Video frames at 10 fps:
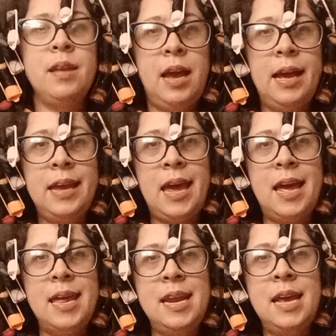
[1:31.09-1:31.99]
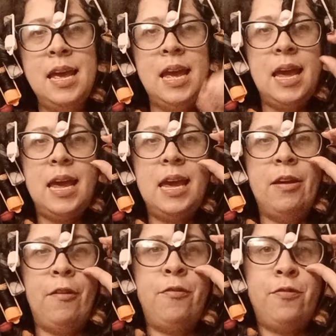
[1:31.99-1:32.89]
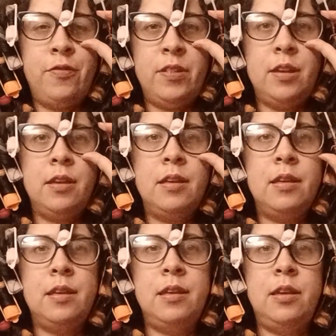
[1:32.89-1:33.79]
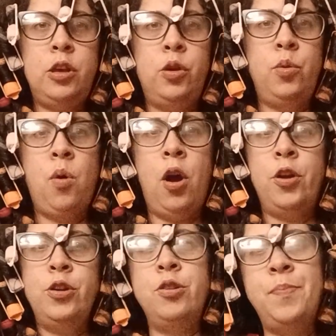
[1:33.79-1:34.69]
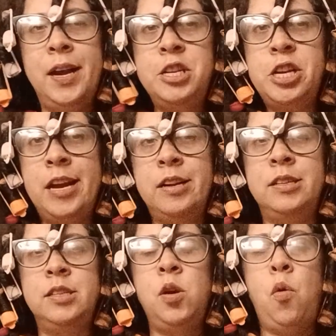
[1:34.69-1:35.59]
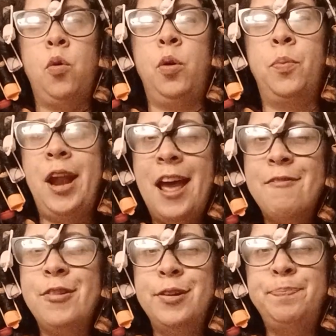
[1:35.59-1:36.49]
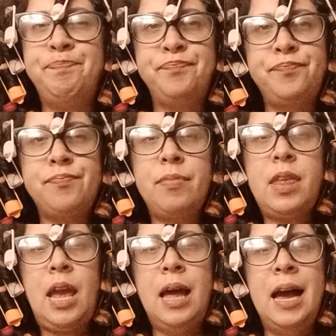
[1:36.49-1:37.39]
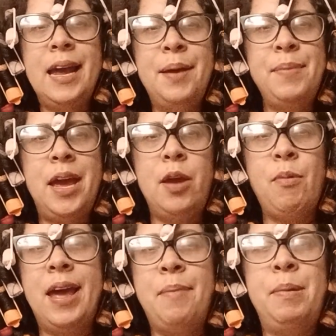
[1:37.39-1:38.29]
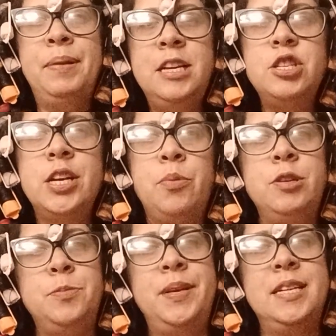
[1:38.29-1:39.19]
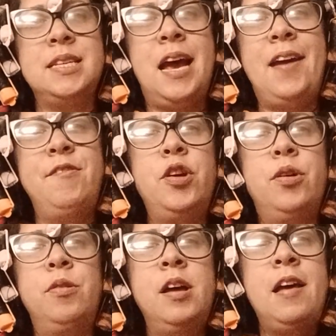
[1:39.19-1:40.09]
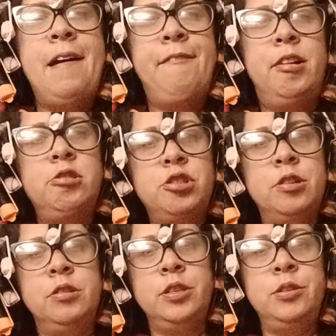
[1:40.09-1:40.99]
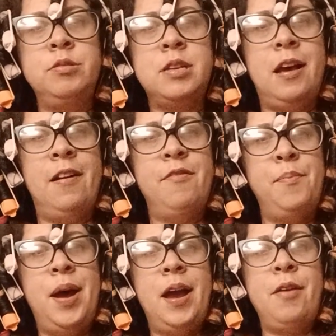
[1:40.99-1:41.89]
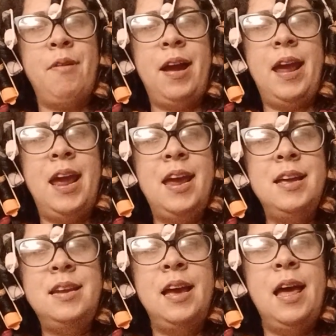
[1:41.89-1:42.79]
Again, if you are new to my channel or whatever, I am a right hemiplegic, which means I have no functional use of my right hand.